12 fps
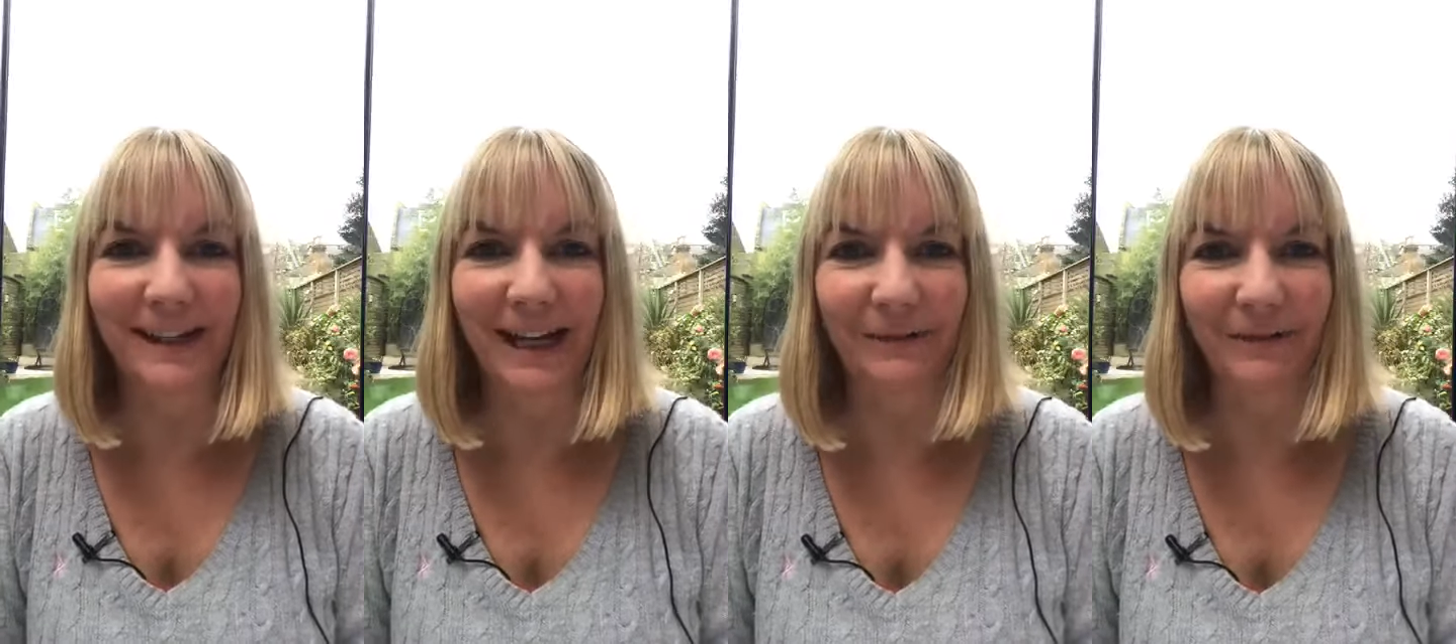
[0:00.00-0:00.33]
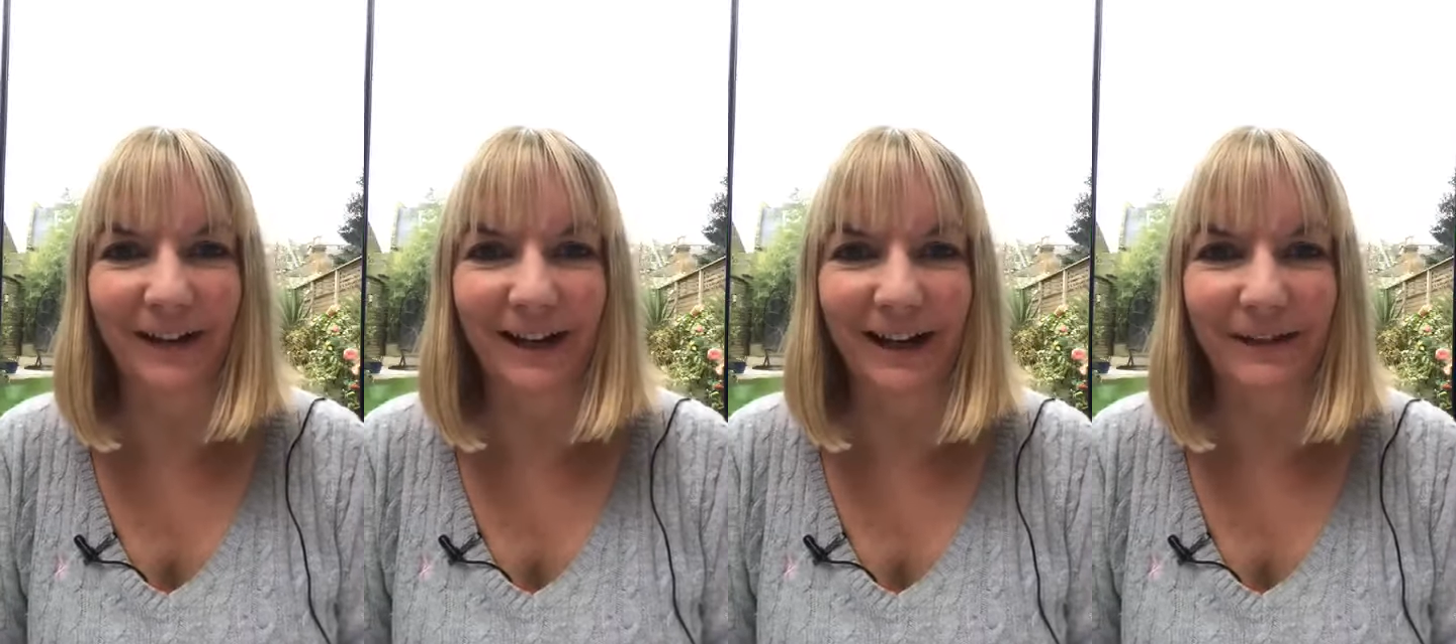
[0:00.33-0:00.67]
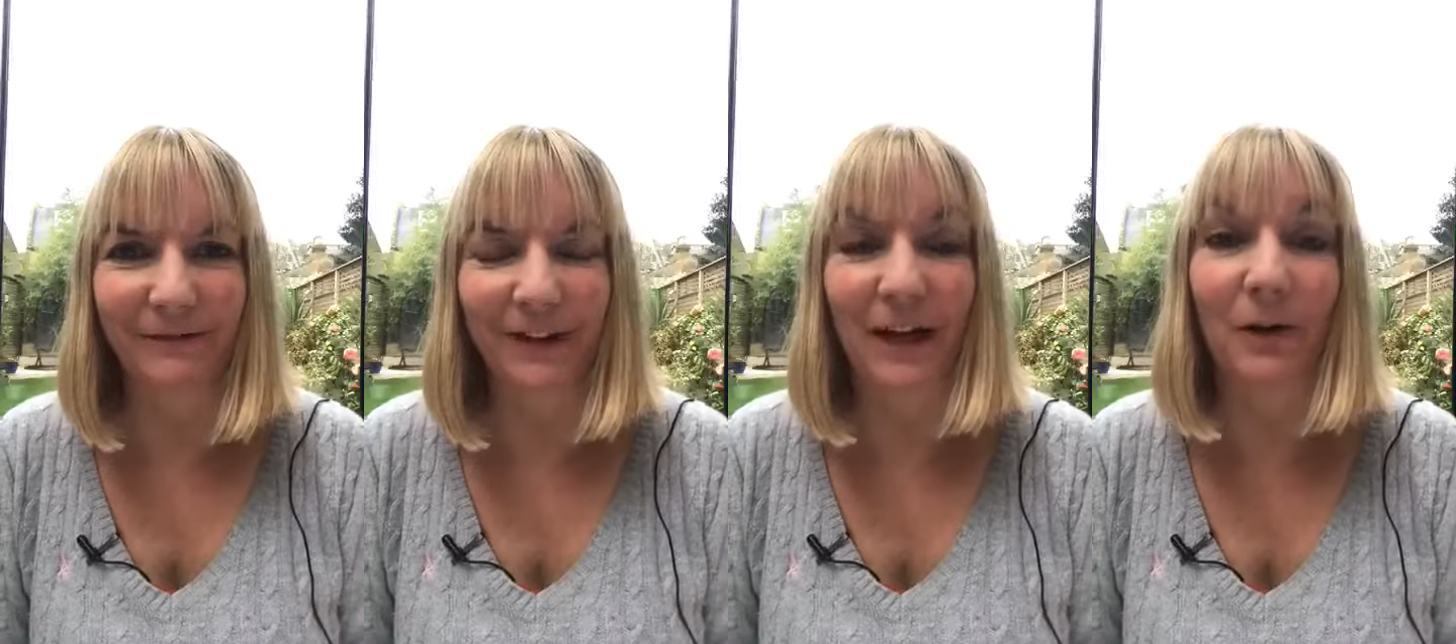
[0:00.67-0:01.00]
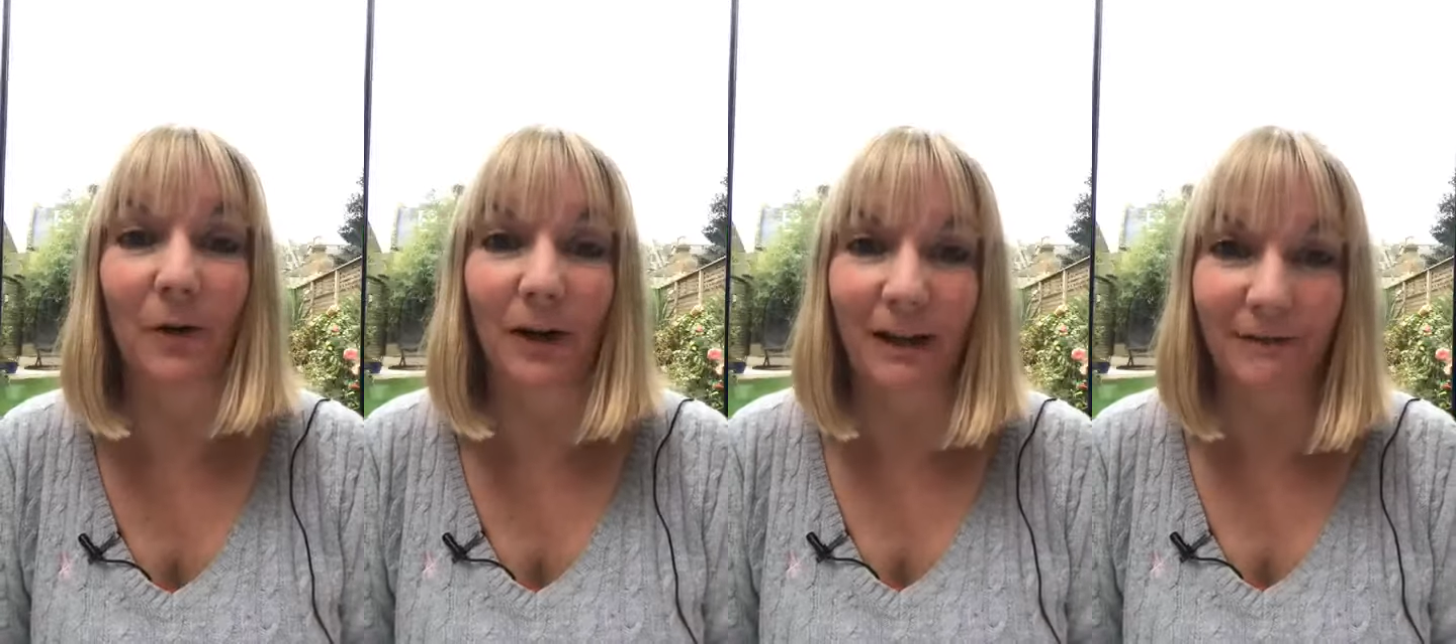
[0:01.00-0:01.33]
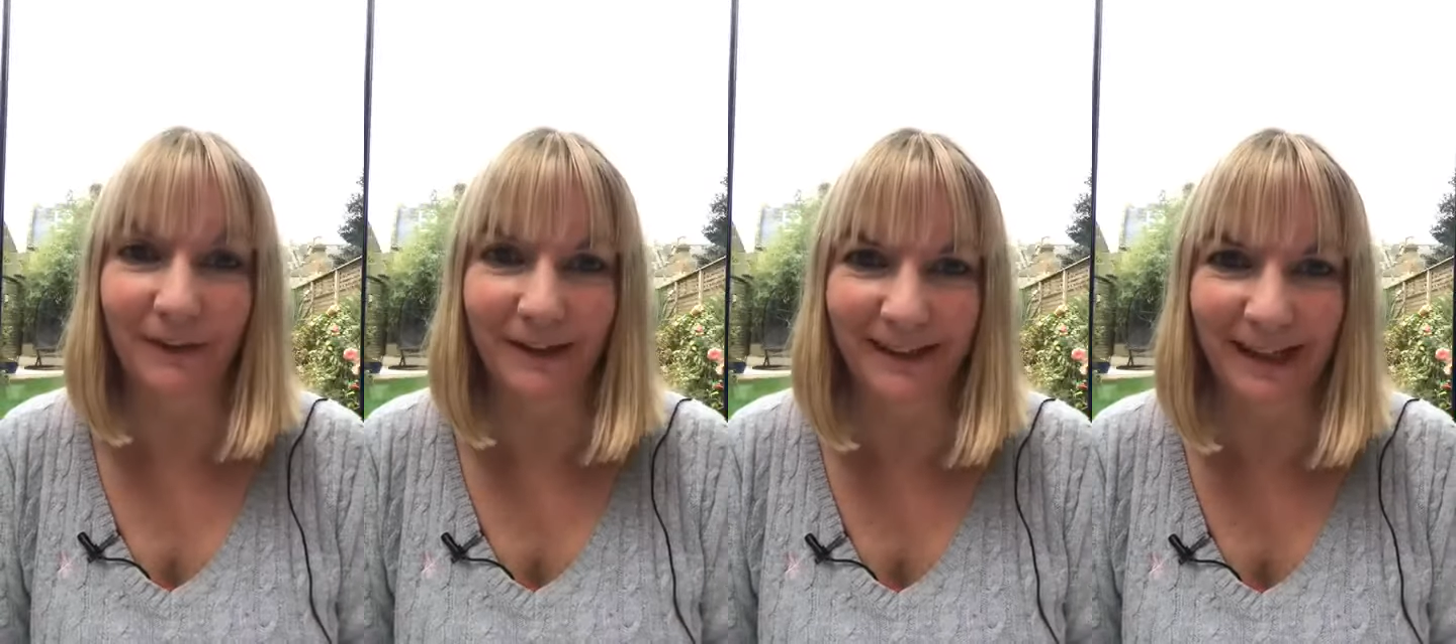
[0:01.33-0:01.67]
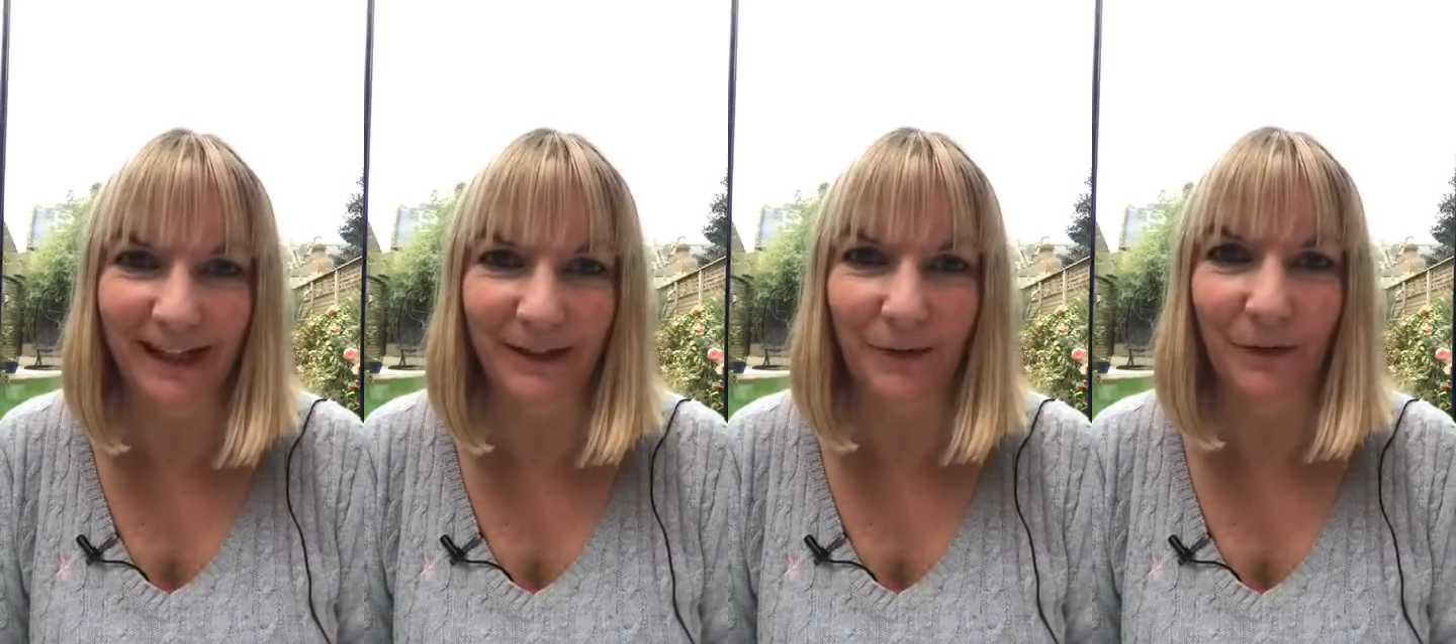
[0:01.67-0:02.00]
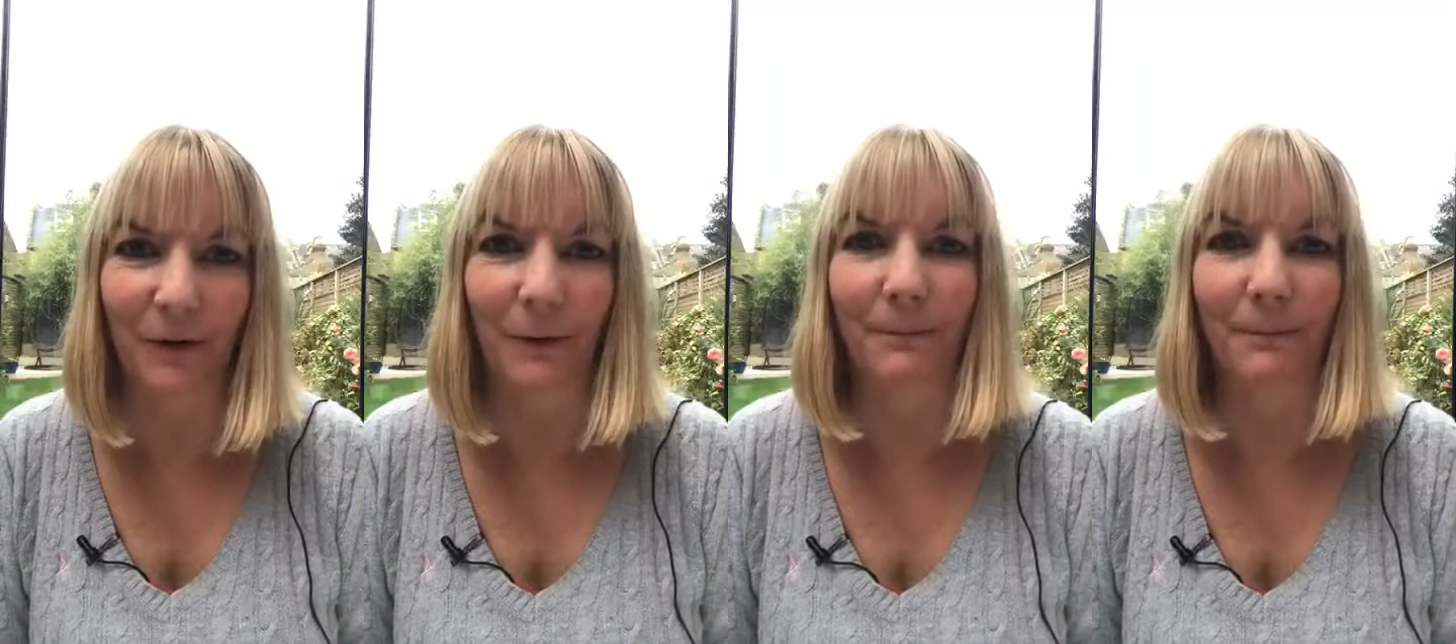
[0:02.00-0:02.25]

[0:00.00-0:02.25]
for Life and OnlineFirstAid.com.